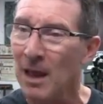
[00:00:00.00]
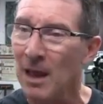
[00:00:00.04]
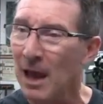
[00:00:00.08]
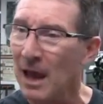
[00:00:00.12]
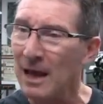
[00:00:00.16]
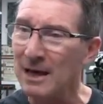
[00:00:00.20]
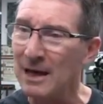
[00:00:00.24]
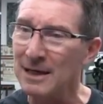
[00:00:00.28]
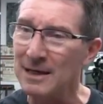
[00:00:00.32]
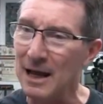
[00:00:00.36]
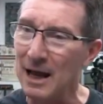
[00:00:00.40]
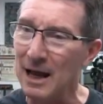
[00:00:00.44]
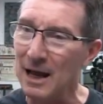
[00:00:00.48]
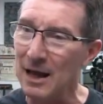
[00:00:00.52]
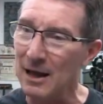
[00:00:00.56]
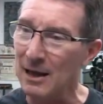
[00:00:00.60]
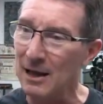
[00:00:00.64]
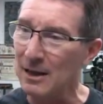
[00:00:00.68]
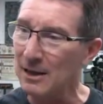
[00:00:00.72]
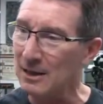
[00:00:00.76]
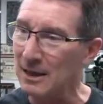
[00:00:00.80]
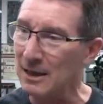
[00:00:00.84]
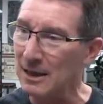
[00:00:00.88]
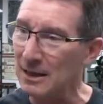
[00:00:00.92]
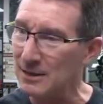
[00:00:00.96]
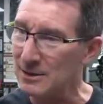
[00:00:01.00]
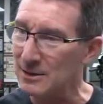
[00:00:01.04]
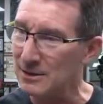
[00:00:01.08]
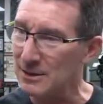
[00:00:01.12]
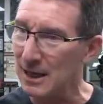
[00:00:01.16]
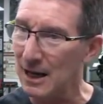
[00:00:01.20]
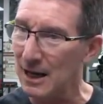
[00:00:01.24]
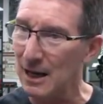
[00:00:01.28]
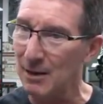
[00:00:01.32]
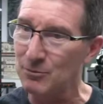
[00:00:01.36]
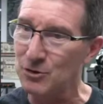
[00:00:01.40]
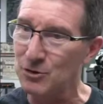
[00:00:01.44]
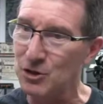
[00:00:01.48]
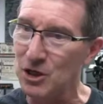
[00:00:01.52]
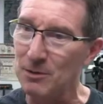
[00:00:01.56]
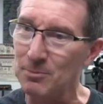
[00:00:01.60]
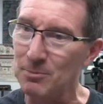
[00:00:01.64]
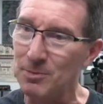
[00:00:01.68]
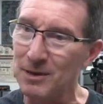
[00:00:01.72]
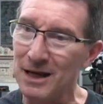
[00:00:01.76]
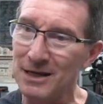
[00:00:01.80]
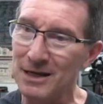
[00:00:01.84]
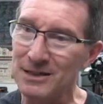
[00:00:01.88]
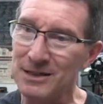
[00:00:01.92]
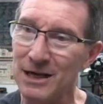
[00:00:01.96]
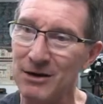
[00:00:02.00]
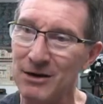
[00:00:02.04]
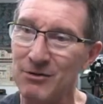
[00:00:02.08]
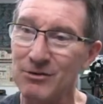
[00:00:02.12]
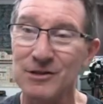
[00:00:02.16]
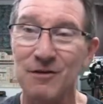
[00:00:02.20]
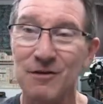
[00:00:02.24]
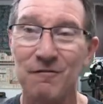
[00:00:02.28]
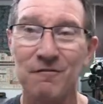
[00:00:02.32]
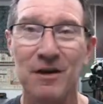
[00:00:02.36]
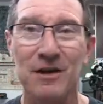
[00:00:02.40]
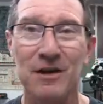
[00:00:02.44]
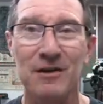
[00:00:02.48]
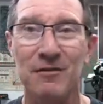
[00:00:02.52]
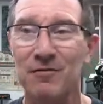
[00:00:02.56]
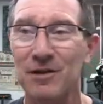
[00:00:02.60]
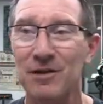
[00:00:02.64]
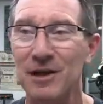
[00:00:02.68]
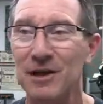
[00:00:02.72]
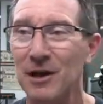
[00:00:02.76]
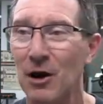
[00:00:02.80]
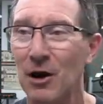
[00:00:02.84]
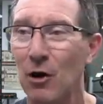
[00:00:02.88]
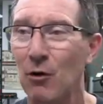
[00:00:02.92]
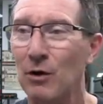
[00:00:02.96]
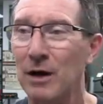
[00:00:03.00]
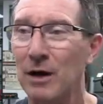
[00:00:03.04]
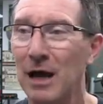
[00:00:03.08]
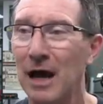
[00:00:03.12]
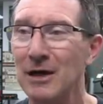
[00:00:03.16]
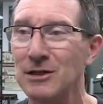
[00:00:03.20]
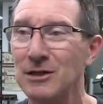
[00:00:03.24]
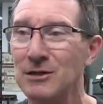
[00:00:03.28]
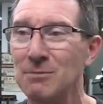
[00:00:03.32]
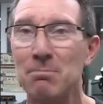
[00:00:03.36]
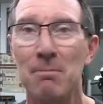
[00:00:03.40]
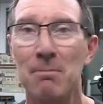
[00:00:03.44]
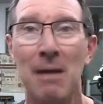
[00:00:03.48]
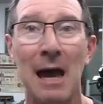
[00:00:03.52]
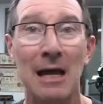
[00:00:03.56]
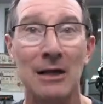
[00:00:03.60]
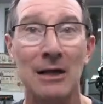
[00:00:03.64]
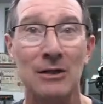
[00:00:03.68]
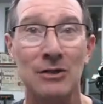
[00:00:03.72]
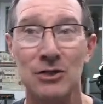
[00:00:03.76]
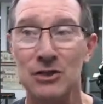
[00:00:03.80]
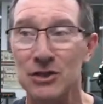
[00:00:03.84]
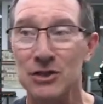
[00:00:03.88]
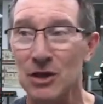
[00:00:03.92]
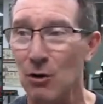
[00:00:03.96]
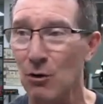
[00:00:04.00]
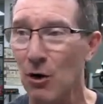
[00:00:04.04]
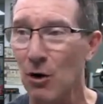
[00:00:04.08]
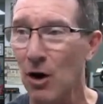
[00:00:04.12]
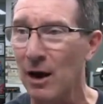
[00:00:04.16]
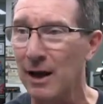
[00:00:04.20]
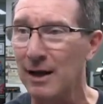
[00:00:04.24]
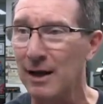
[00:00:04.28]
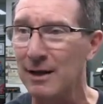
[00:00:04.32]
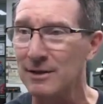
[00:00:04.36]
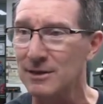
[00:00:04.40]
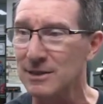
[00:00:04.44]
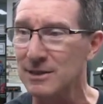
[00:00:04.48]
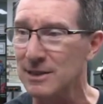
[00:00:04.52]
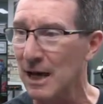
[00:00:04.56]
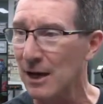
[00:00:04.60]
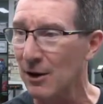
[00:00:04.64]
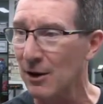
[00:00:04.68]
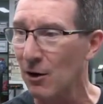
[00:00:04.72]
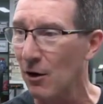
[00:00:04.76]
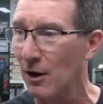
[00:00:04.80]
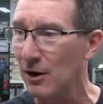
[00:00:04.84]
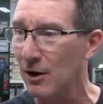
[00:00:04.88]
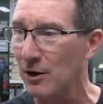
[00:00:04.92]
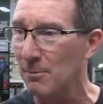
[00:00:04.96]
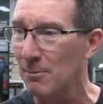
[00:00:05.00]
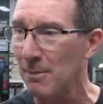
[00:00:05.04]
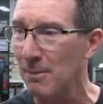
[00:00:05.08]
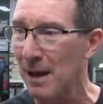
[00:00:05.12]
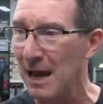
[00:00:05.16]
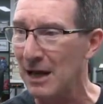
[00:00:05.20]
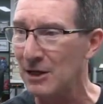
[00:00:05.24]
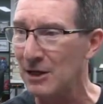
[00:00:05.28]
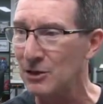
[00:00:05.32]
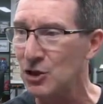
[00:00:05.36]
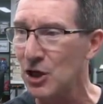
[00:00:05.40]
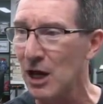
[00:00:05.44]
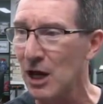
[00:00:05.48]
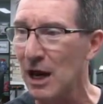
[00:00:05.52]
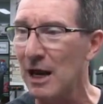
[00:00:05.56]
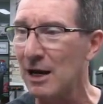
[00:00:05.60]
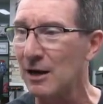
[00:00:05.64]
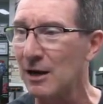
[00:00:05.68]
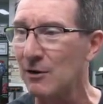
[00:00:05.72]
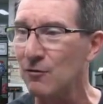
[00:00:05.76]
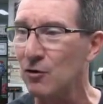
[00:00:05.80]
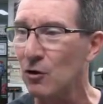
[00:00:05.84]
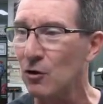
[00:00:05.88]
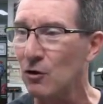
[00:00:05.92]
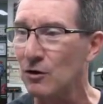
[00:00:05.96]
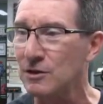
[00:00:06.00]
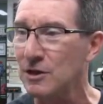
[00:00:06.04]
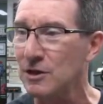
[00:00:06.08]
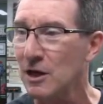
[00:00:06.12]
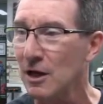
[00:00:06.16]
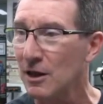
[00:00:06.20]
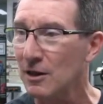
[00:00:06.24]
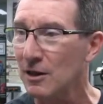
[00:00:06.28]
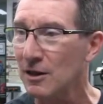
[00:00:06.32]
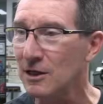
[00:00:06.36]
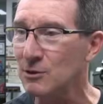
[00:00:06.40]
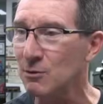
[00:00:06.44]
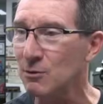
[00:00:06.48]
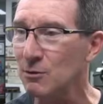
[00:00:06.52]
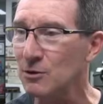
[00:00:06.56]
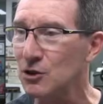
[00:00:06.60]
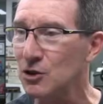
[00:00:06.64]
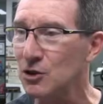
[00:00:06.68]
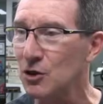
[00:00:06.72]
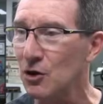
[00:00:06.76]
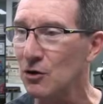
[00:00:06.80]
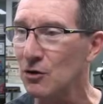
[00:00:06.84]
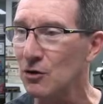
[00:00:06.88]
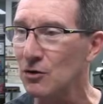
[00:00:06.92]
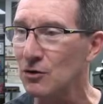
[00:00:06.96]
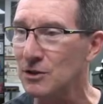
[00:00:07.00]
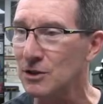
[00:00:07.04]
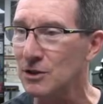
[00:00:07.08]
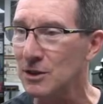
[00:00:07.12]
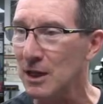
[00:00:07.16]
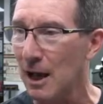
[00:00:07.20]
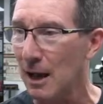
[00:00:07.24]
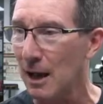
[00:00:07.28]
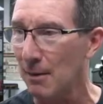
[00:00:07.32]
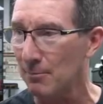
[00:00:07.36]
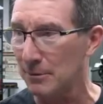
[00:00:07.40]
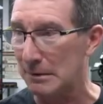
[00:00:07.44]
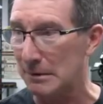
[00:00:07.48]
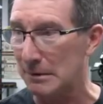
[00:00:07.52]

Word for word: And uh, his um, GPS here is effectively known as Madge. So hi, eh, say hi to Madge. And of course, this was used, um,